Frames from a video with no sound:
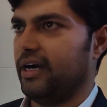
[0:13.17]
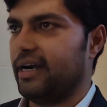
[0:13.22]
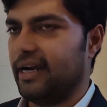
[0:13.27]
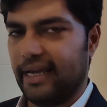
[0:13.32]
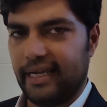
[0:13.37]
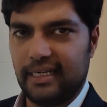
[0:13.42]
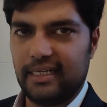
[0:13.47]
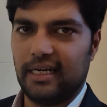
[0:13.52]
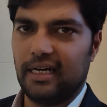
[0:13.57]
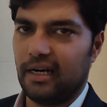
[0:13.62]
and
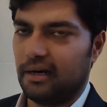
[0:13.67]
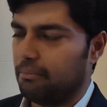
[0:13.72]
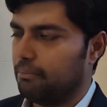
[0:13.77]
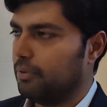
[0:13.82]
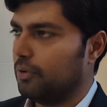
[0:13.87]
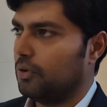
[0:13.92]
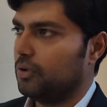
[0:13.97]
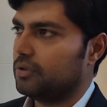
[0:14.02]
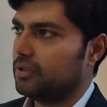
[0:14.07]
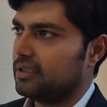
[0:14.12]
NYKAA are
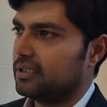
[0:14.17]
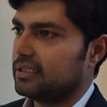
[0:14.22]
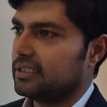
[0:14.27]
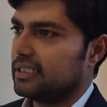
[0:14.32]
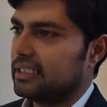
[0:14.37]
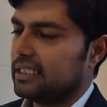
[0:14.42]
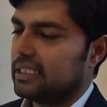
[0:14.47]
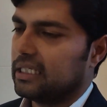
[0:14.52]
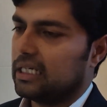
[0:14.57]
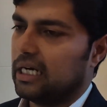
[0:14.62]

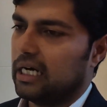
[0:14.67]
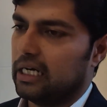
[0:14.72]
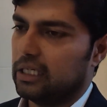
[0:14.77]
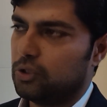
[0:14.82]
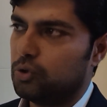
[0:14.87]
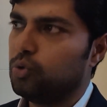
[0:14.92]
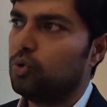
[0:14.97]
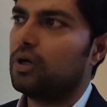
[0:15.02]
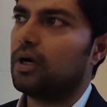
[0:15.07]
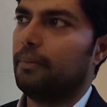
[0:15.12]

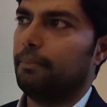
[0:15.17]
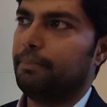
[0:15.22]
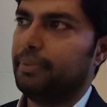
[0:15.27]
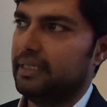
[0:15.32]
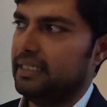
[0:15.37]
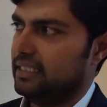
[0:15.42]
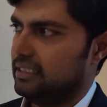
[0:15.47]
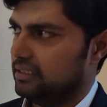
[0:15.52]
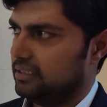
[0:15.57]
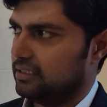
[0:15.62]
both two
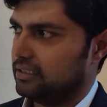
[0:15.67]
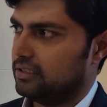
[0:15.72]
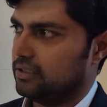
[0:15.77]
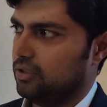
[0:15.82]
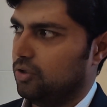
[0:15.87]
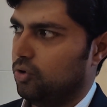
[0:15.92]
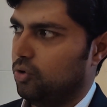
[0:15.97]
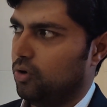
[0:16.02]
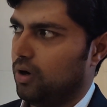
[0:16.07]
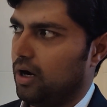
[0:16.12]
companies
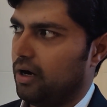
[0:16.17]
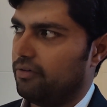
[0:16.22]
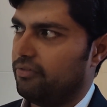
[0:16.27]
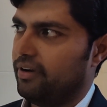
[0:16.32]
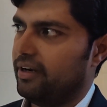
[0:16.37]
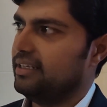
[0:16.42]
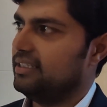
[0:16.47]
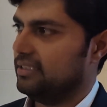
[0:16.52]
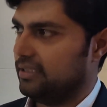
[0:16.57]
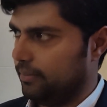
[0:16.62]
who are
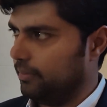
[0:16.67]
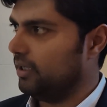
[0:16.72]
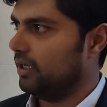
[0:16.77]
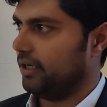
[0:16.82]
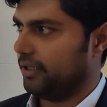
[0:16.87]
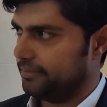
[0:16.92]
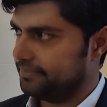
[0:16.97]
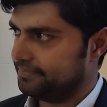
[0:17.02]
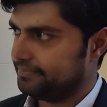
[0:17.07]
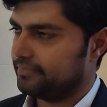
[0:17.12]
very
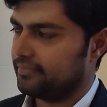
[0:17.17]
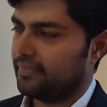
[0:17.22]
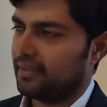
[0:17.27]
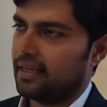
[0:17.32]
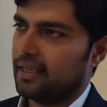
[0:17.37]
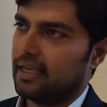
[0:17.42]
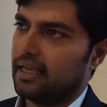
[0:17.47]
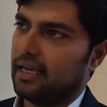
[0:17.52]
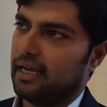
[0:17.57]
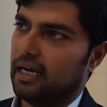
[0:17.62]
similar.
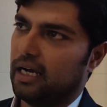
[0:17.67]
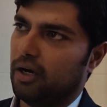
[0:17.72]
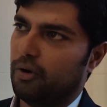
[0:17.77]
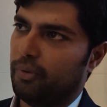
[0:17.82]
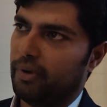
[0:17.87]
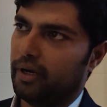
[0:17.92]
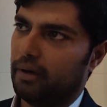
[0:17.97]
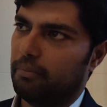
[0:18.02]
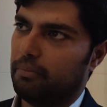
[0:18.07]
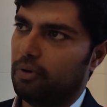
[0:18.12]

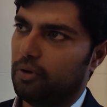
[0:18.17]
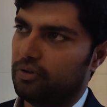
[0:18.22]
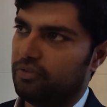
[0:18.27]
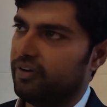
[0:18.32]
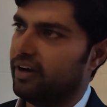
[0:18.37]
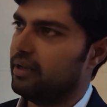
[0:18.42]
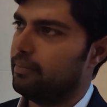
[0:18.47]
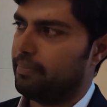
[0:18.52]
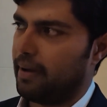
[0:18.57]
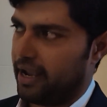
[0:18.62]
We are both
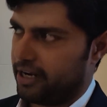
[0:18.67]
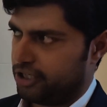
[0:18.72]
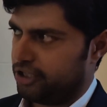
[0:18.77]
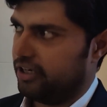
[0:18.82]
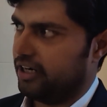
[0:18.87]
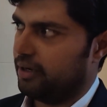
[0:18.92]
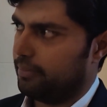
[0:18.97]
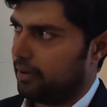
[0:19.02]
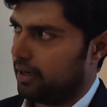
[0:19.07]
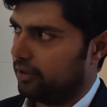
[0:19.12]
very
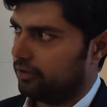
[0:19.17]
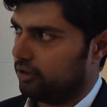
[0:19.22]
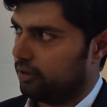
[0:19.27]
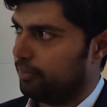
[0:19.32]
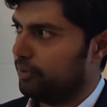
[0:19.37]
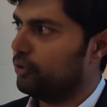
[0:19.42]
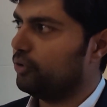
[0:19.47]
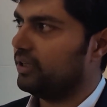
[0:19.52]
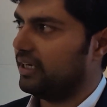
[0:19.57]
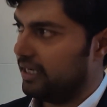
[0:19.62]
passionate about the
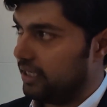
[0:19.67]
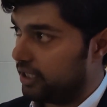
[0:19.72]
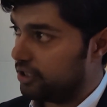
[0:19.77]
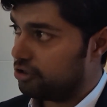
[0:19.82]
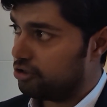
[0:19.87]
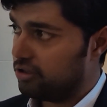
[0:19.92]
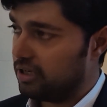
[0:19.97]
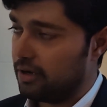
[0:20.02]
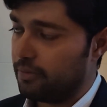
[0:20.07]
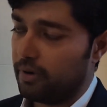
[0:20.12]
beauty
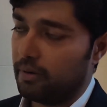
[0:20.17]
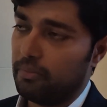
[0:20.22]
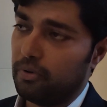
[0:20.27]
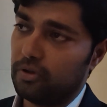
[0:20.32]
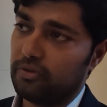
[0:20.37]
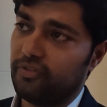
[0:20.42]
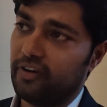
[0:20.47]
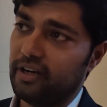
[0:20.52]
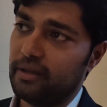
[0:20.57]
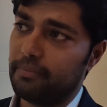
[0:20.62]
industry, and we're
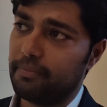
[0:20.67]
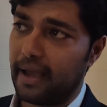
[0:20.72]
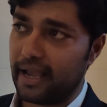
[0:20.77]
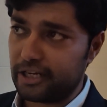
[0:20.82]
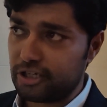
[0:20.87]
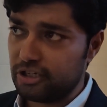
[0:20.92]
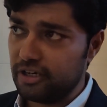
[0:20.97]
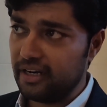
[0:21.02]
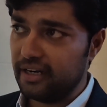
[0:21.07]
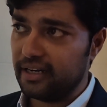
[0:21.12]
both very
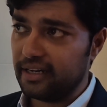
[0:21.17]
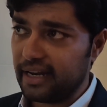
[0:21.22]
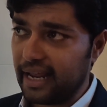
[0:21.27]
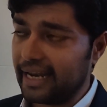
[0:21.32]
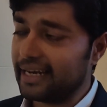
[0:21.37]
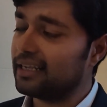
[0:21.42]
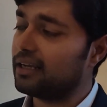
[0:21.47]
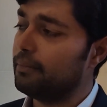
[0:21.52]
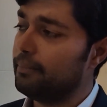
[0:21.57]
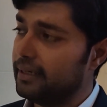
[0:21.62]
passionate
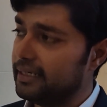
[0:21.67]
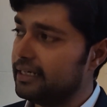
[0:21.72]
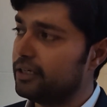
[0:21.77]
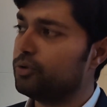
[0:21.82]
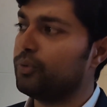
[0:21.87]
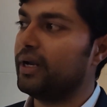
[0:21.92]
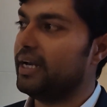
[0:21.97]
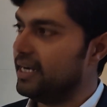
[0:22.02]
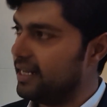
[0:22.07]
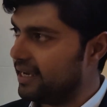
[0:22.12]
and committed
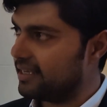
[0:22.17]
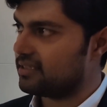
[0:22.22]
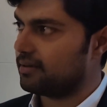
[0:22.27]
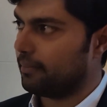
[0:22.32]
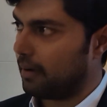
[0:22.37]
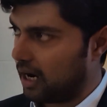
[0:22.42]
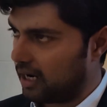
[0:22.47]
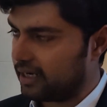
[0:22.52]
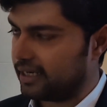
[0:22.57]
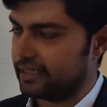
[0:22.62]
to India as a
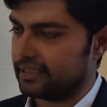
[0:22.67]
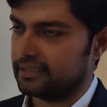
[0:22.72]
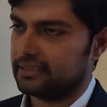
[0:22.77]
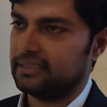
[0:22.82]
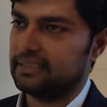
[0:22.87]
market.